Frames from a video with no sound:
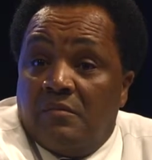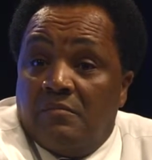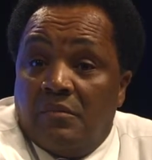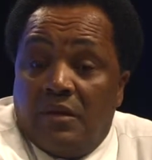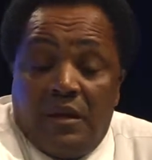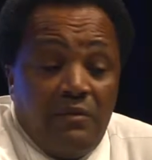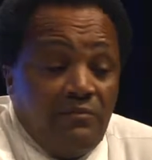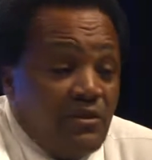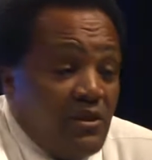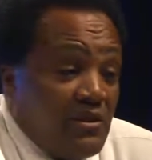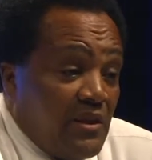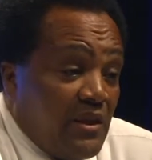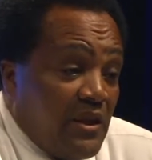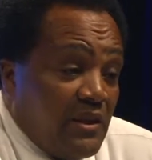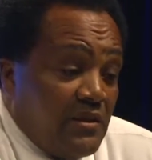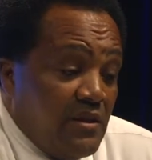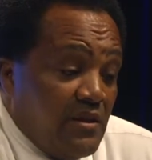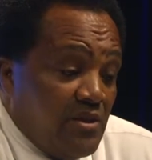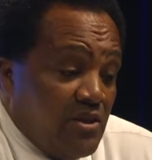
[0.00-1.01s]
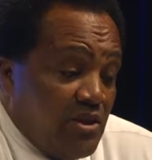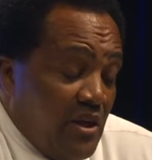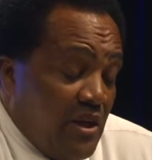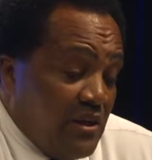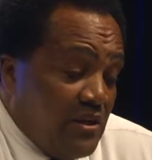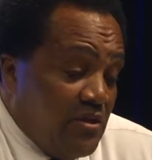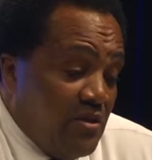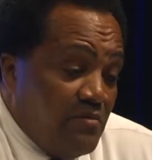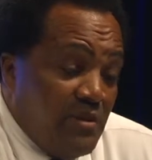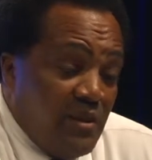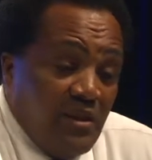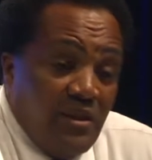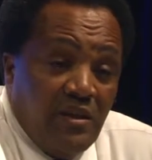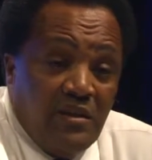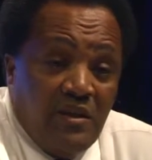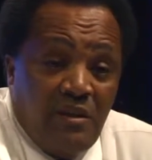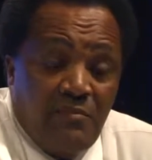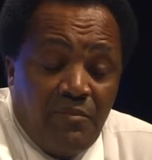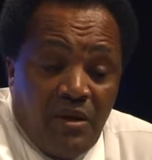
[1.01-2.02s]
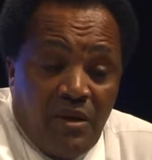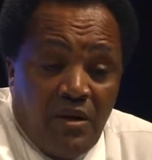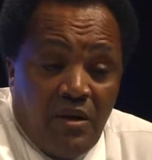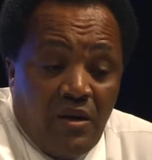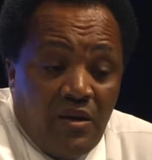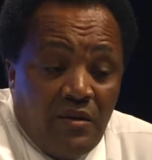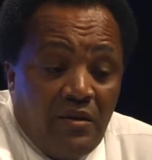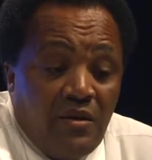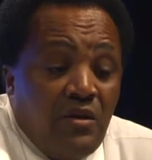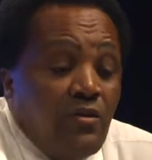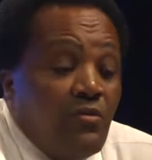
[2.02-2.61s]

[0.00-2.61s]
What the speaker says: But I'm just like this, charge it to my head, not my heart.